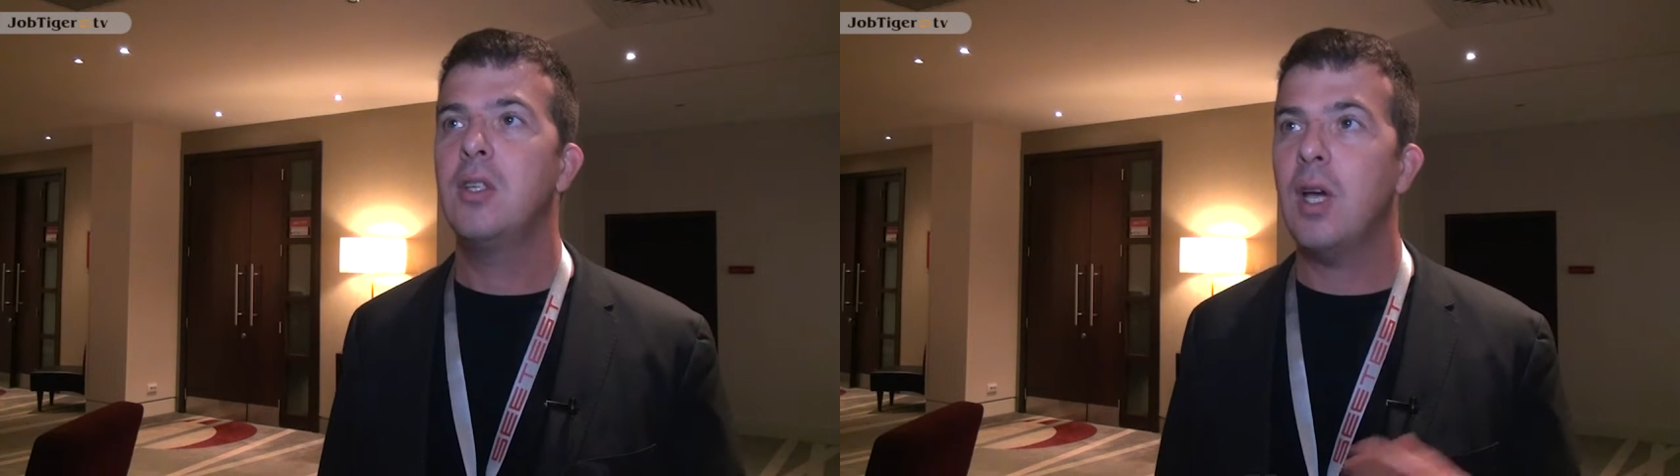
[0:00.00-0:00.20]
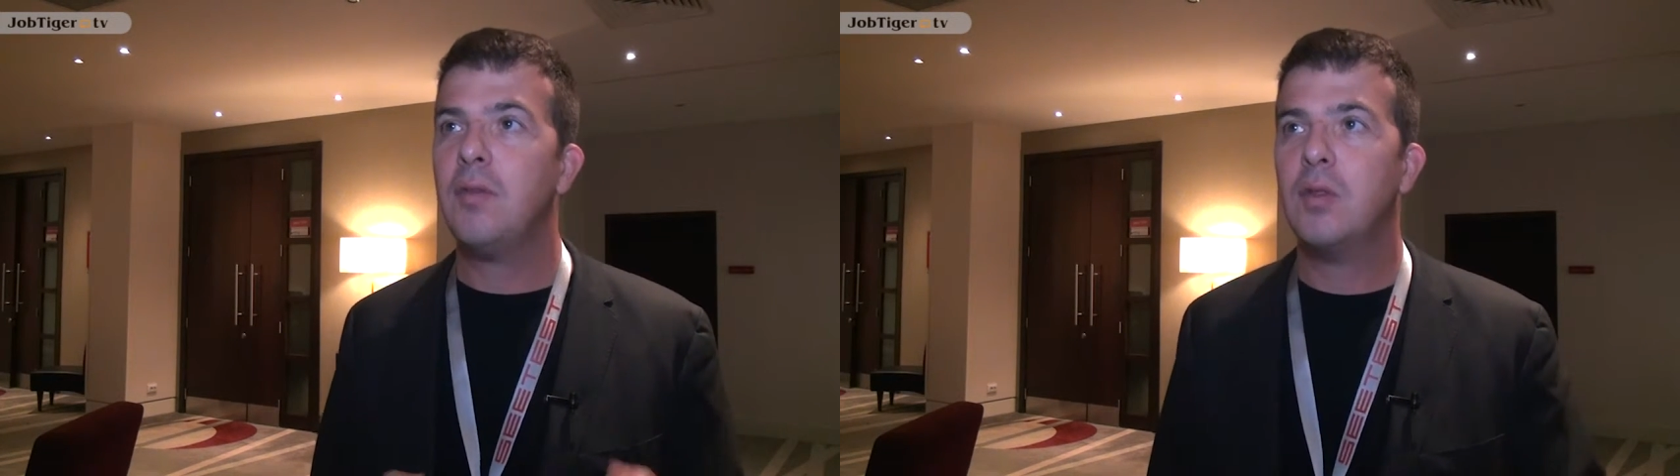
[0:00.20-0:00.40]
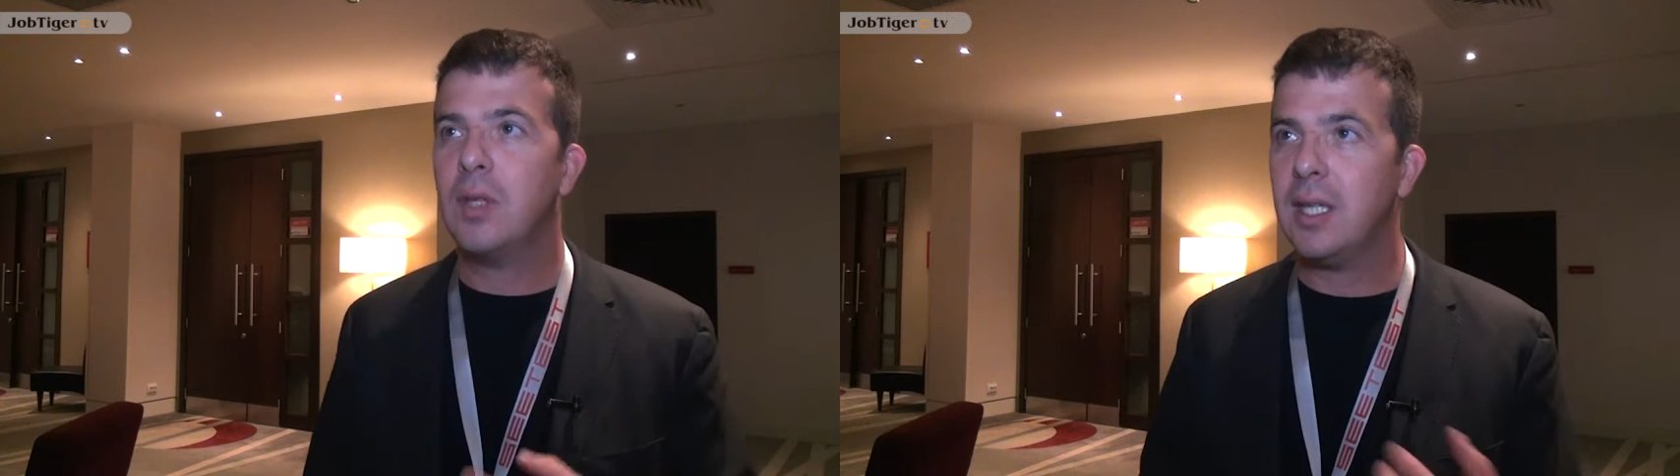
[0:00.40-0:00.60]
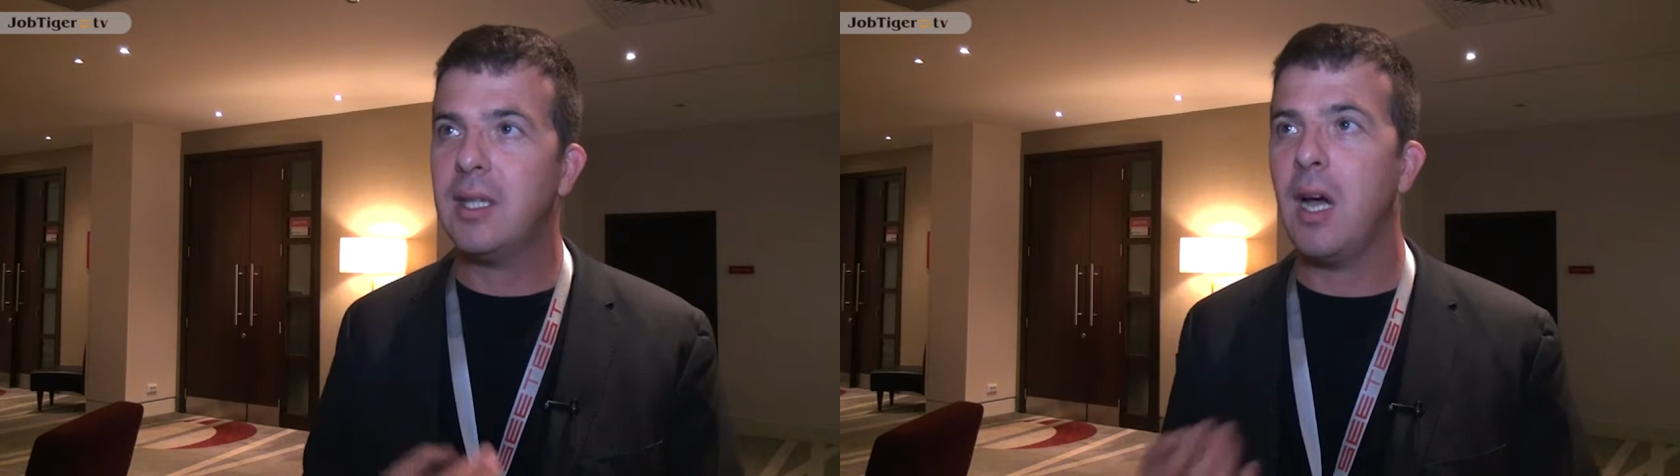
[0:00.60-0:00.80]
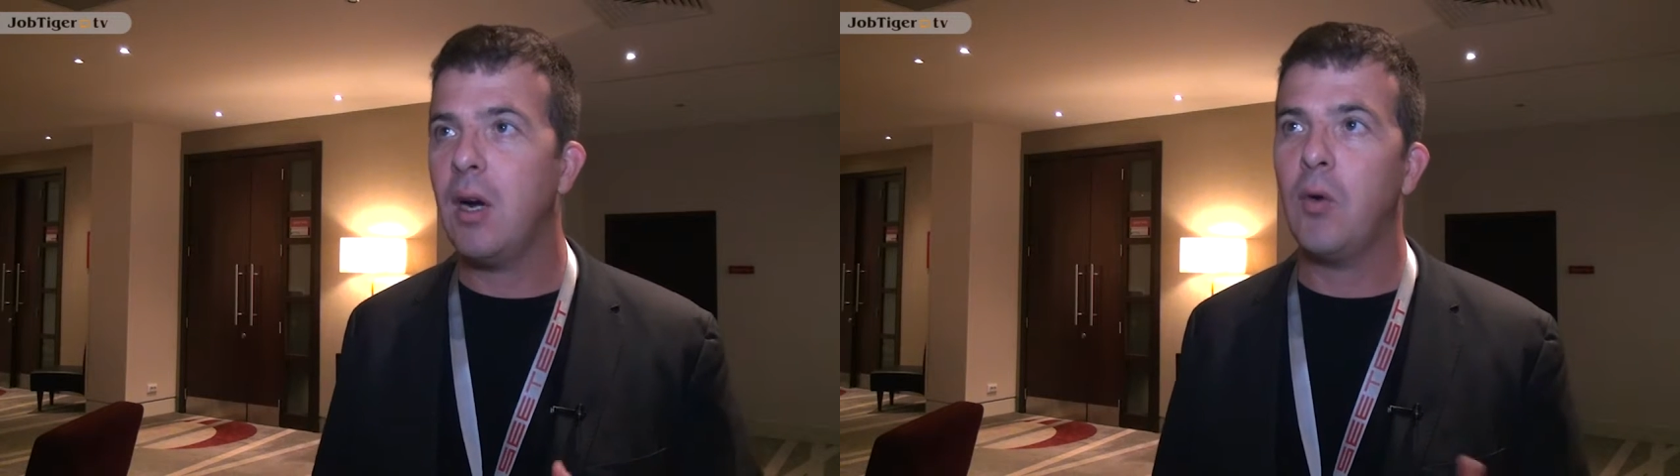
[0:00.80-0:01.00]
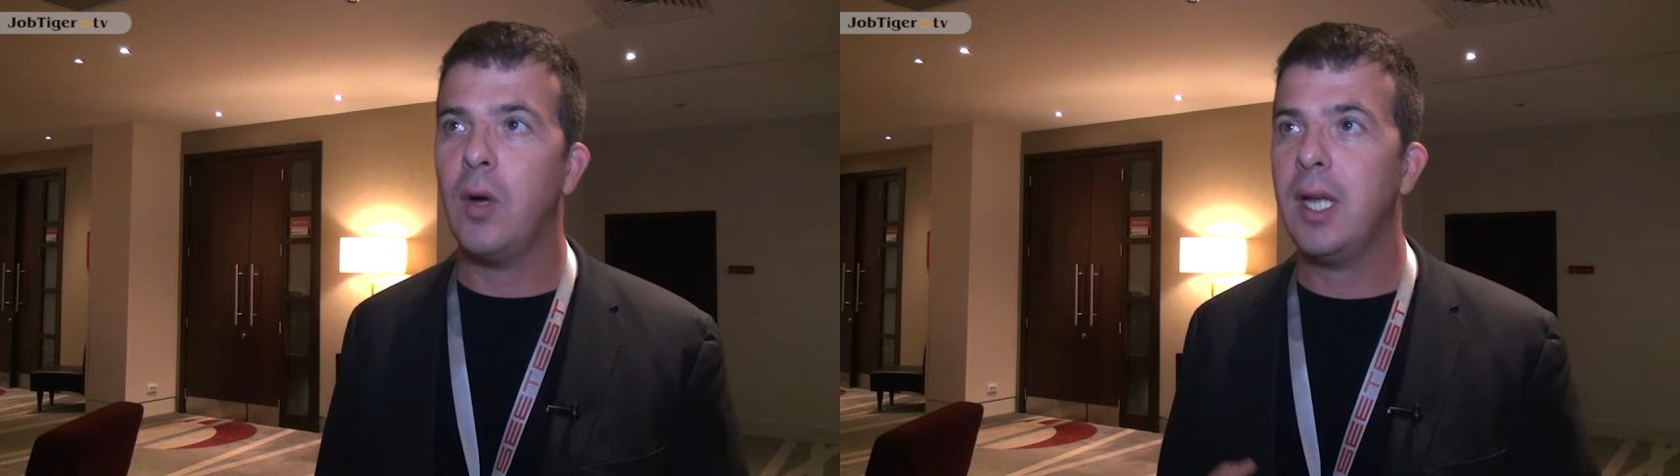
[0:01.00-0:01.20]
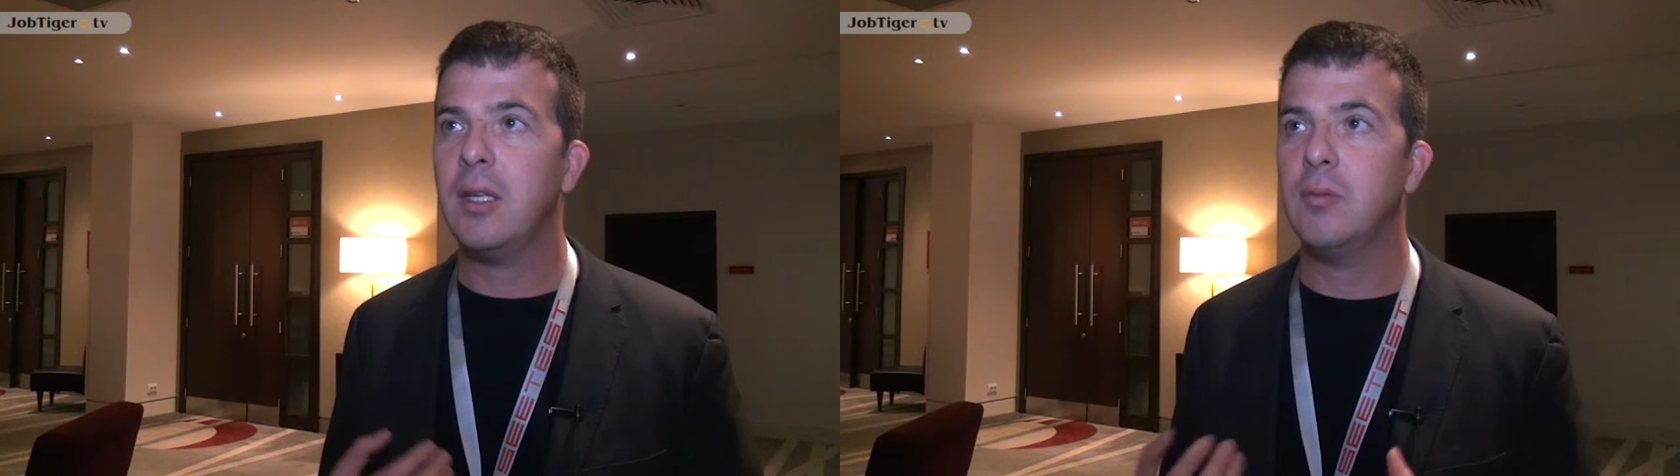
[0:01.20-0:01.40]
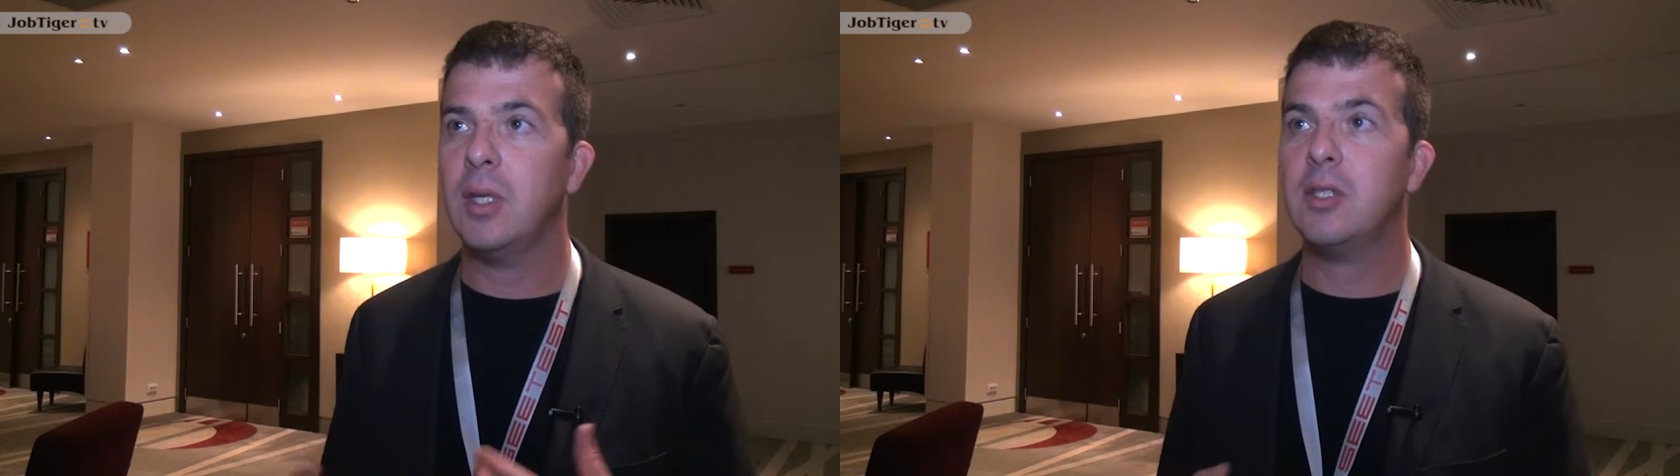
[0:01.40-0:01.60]
You have to get the
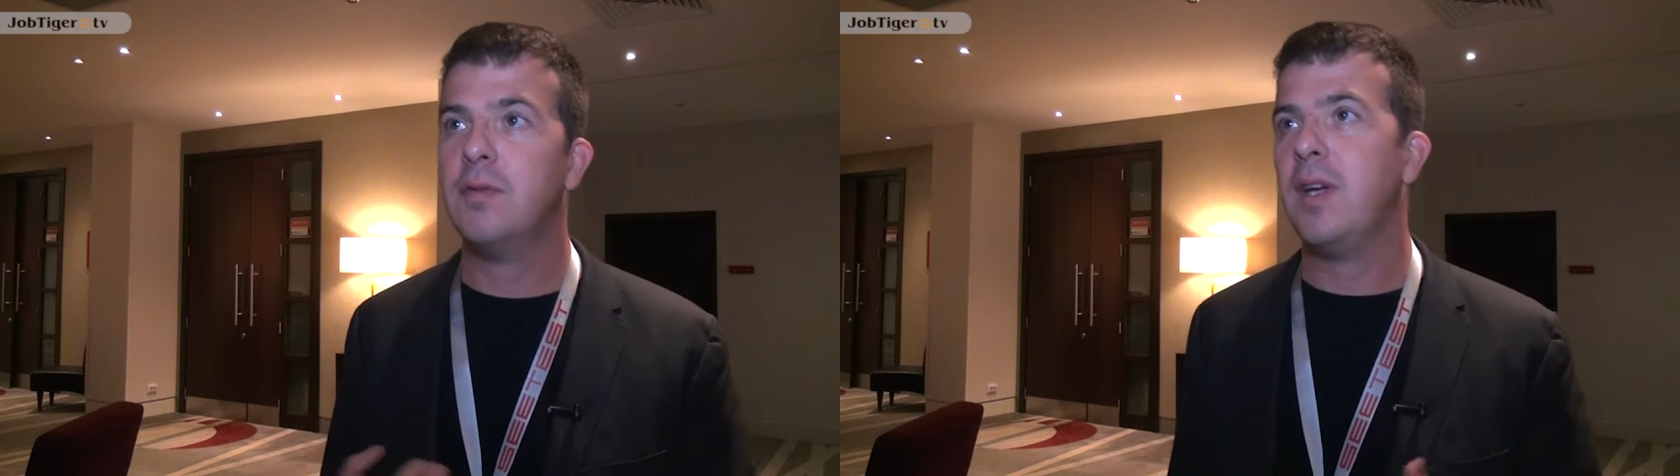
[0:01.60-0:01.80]
ROI much